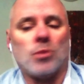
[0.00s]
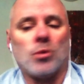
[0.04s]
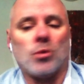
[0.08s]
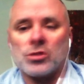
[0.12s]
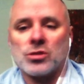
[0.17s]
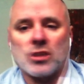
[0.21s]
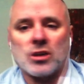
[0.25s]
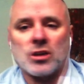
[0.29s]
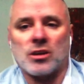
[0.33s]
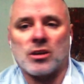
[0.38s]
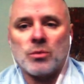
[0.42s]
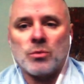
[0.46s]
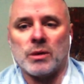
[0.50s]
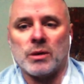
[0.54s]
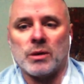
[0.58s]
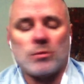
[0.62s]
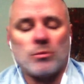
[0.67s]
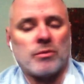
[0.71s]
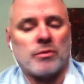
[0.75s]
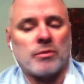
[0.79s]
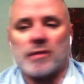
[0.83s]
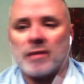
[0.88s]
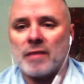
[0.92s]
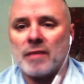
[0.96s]
so than
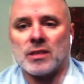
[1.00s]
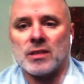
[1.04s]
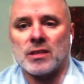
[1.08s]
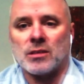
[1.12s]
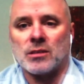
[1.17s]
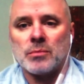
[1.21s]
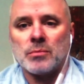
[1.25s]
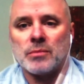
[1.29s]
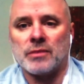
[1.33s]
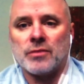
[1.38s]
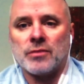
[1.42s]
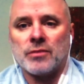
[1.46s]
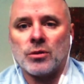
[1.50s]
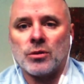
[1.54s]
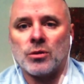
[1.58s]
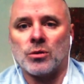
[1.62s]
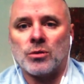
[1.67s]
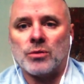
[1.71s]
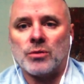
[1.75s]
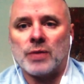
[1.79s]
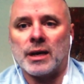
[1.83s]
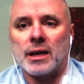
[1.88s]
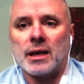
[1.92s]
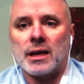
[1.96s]
we've ever done
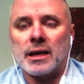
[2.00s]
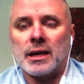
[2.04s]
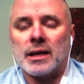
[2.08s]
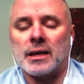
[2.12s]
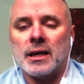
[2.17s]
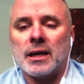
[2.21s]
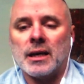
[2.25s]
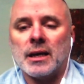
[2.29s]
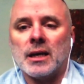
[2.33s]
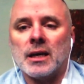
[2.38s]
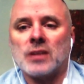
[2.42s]
before, really.